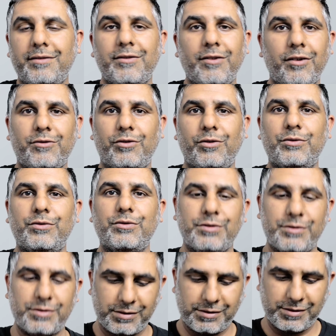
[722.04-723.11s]
not so
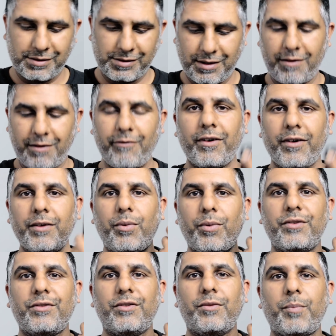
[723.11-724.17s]
good, if I
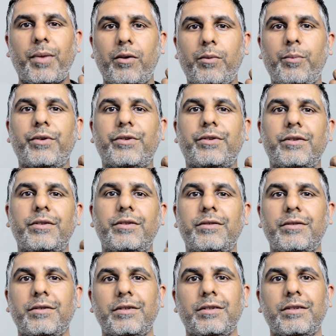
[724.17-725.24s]
press this power button,
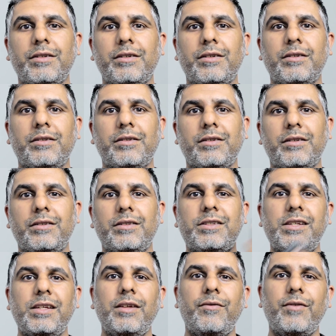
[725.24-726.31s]
the
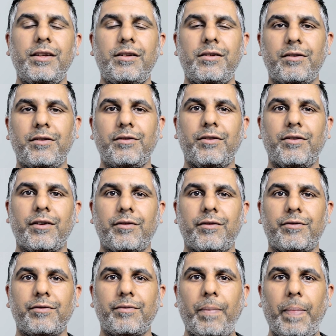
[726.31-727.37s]
TV turns
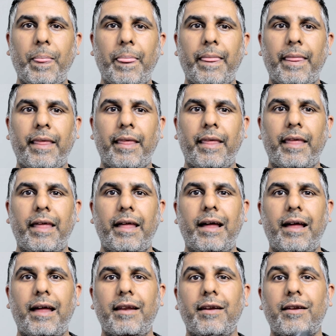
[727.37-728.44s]
off,
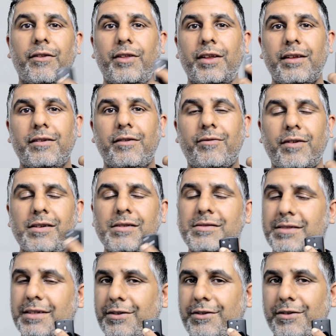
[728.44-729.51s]
and I think the Fire
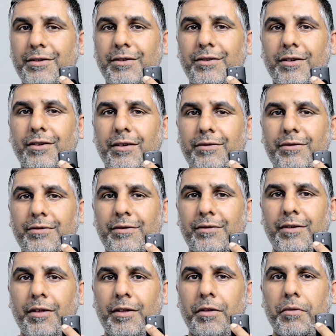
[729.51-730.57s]
Stick turns off.
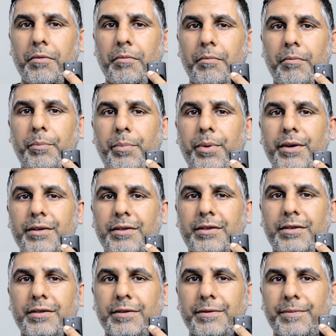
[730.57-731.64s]
But